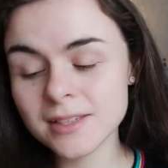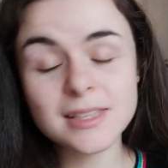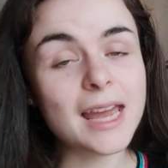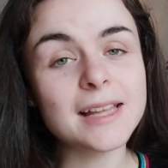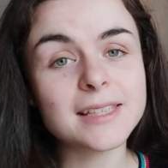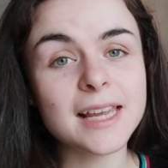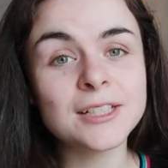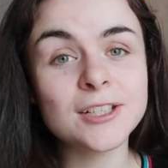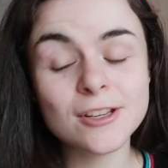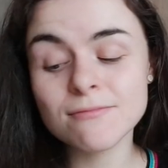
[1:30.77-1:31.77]
Set
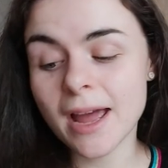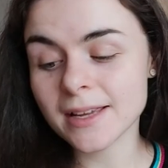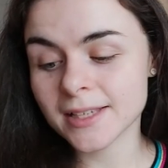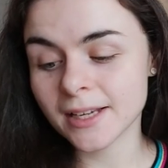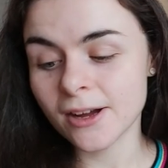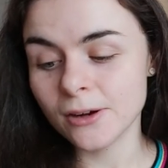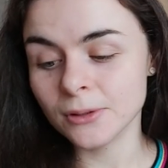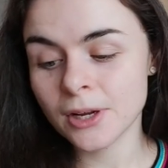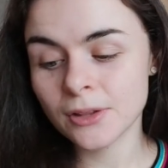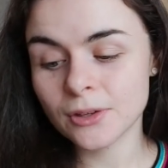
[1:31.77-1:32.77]
in New Mexico,
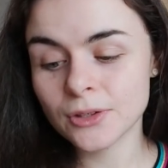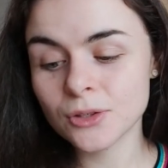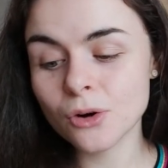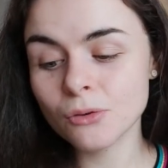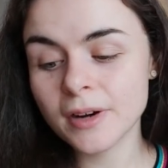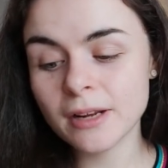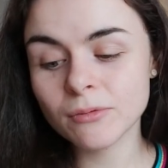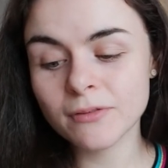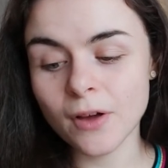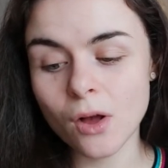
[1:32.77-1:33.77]
the story
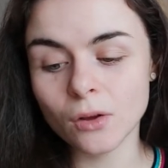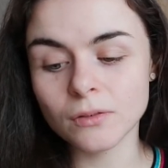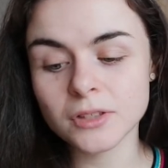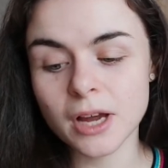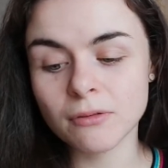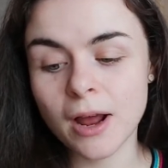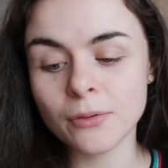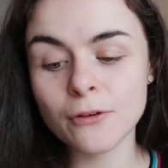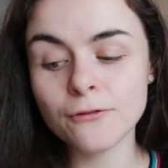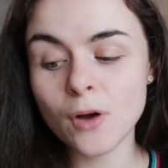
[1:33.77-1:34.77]
revolves
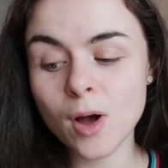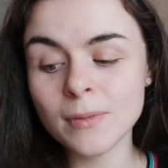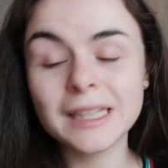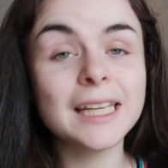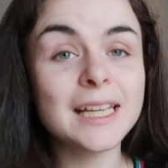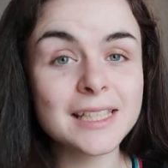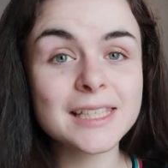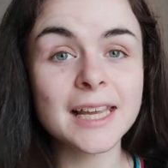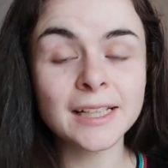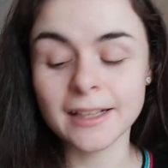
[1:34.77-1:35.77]
around the former lead
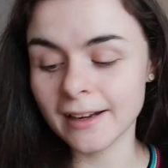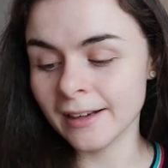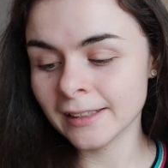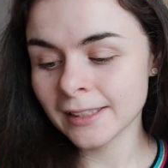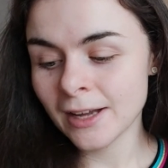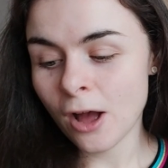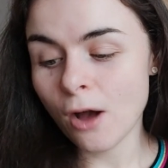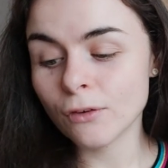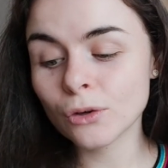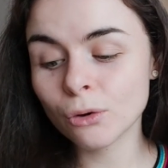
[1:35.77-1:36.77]
singer
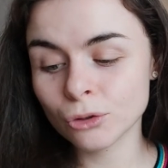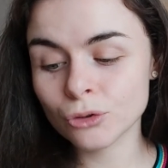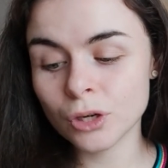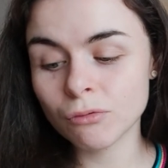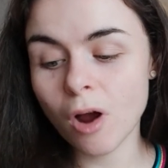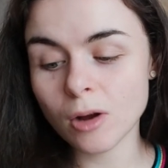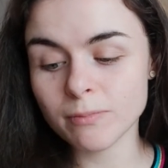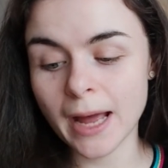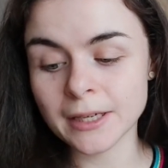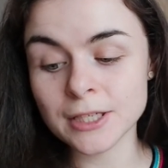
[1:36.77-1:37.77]
of a country rock
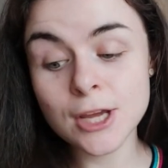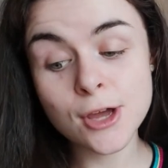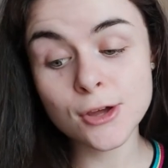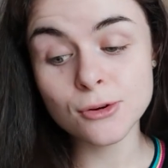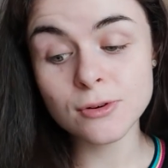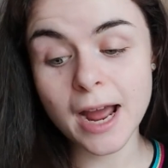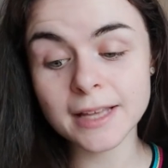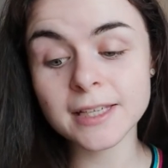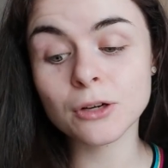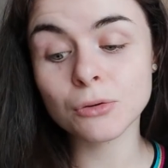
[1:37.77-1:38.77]
band who,
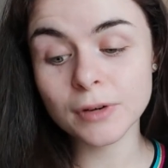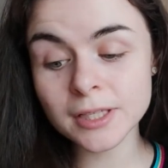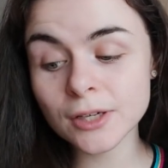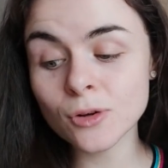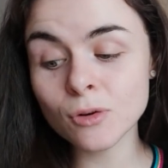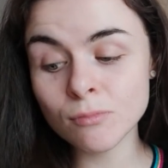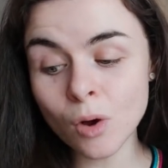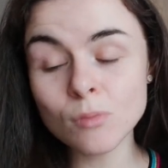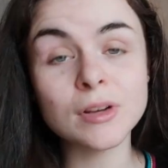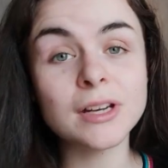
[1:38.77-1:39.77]
at a critical
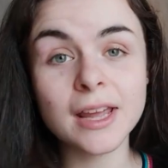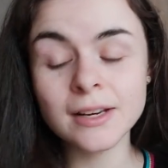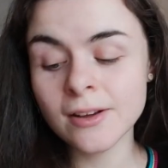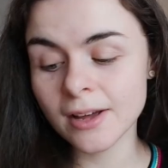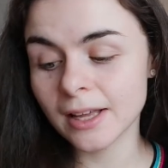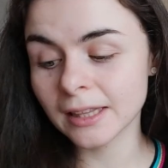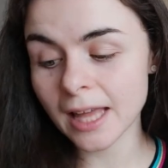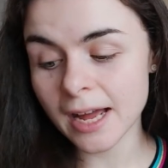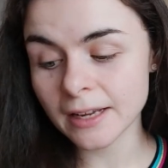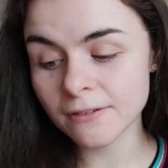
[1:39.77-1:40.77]
moment in her
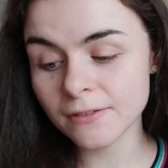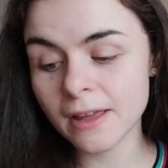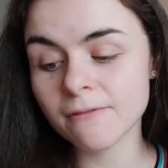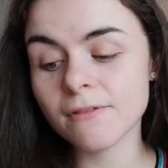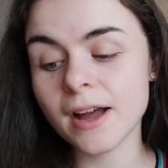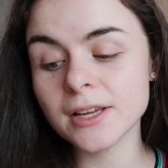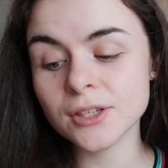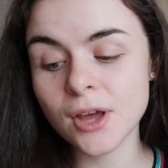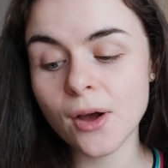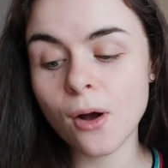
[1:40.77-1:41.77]
life, invites
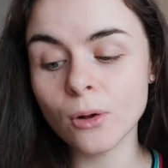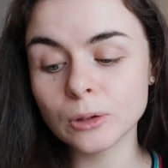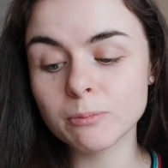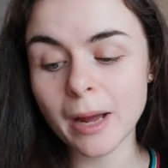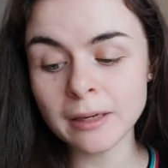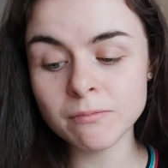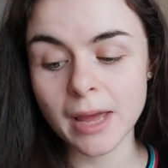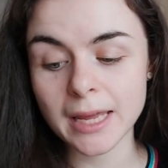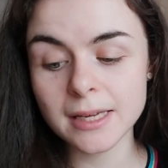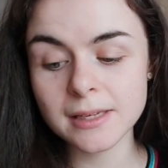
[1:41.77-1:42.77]
her old
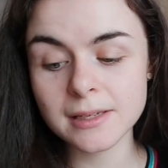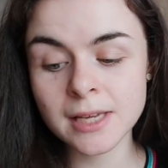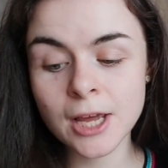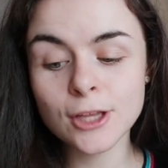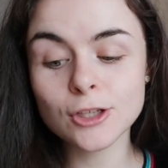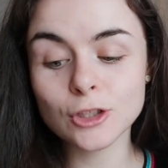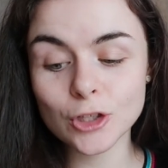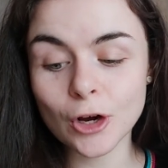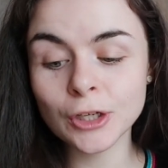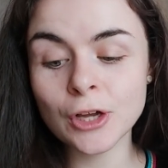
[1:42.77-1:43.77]
bandmates to
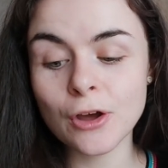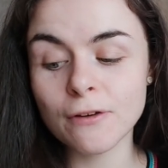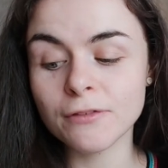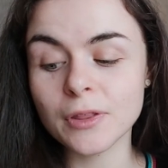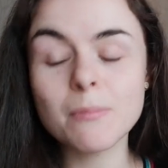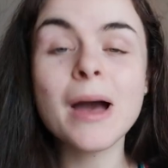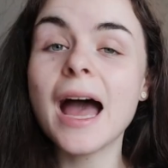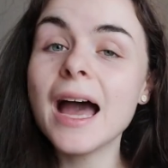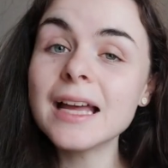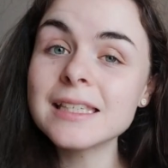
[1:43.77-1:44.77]
join her for the
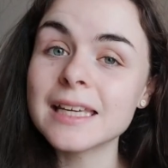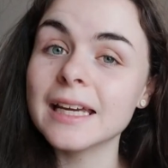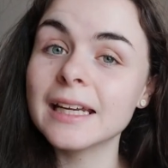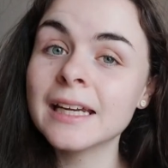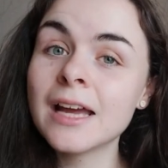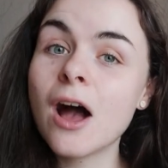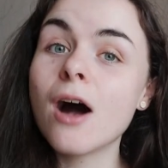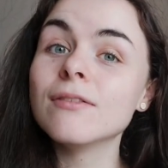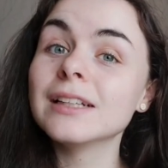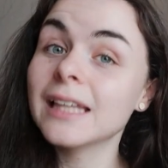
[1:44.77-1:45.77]
party
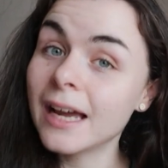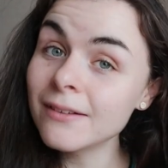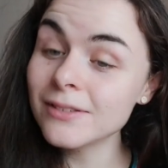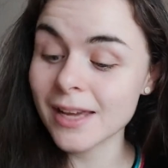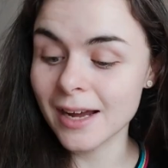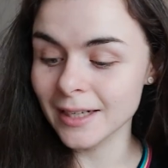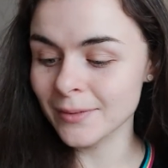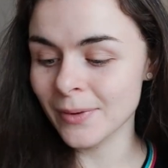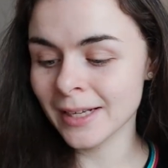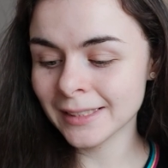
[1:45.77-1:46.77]
of a
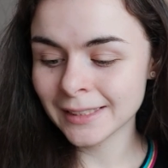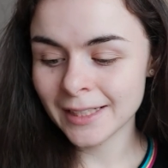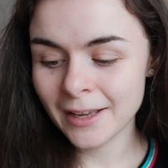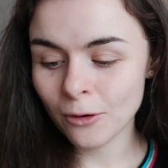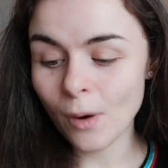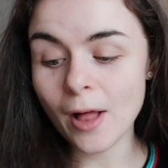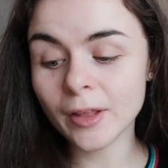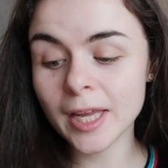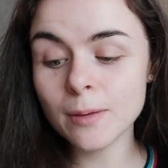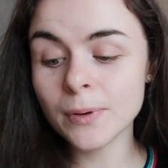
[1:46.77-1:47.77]
lifetime, while
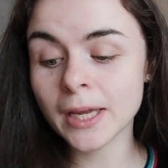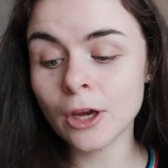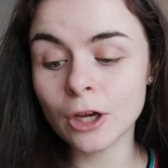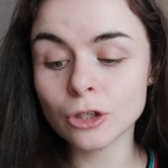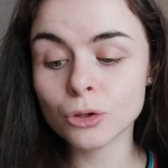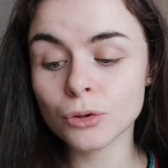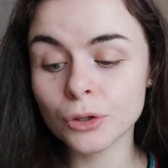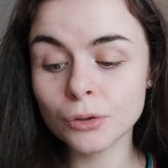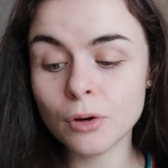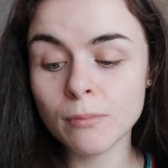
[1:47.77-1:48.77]
keeping her
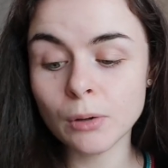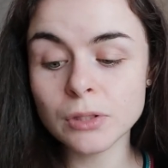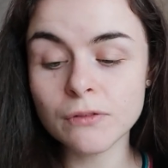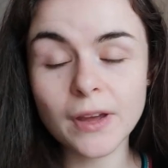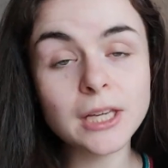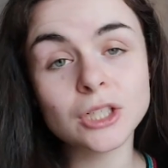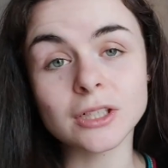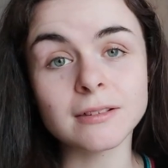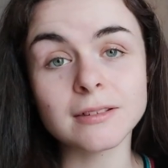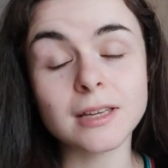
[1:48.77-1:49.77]
true
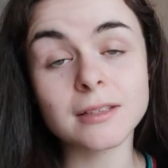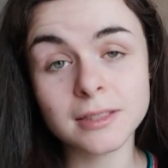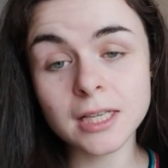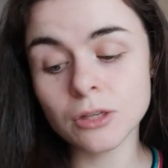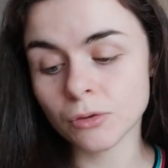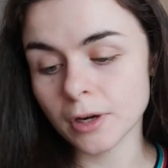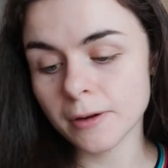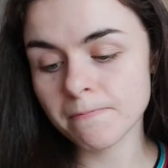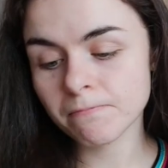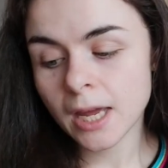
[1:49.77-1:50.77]
motivations a
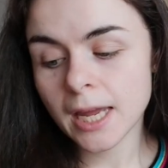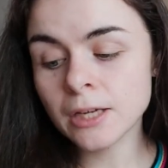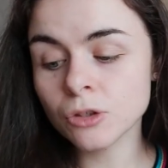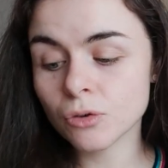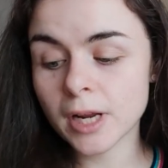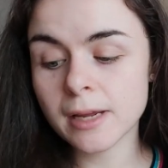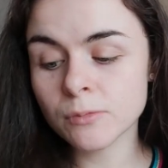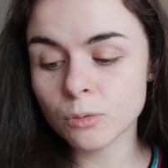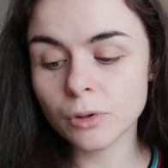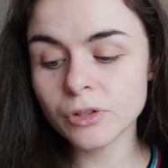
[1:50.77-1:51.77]
secret. In
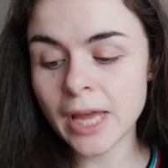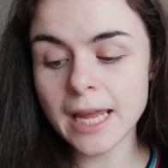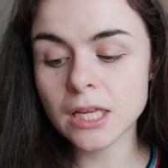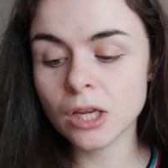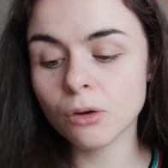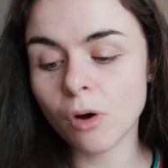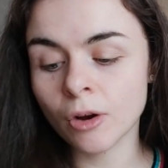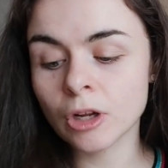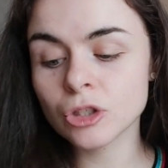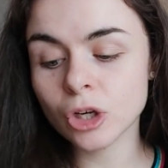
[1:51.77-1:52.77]
Dreams will take you
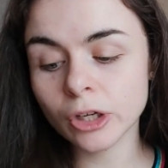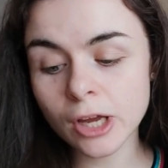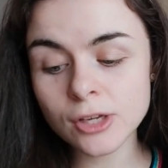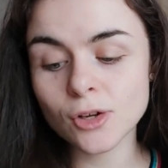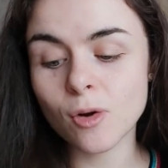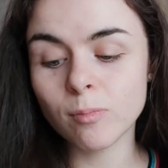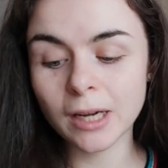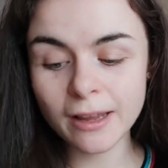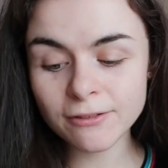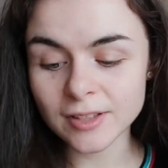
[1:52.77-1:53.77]
on a joyous,
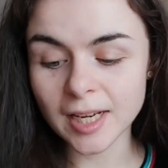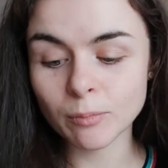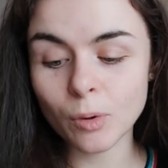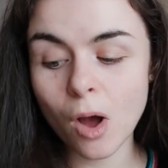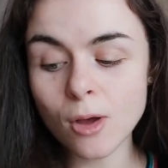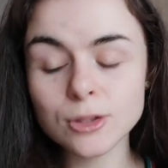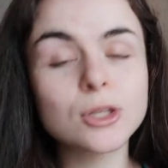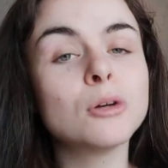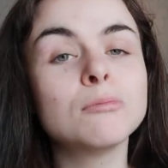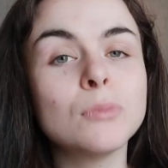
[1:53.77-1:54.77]
uplifting, but
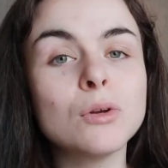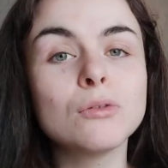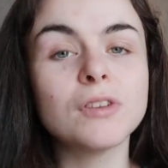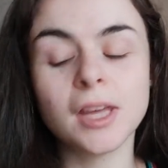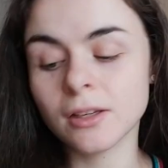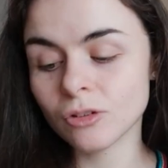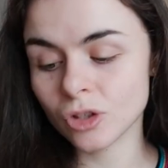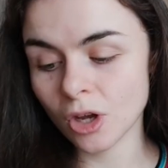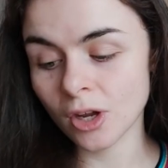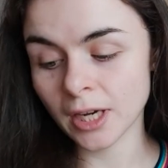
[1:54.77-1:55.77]
also moving
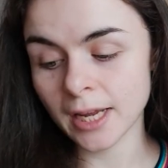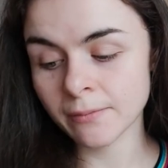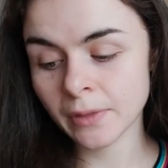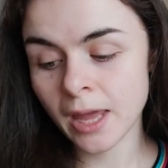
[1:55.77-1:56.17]
journey.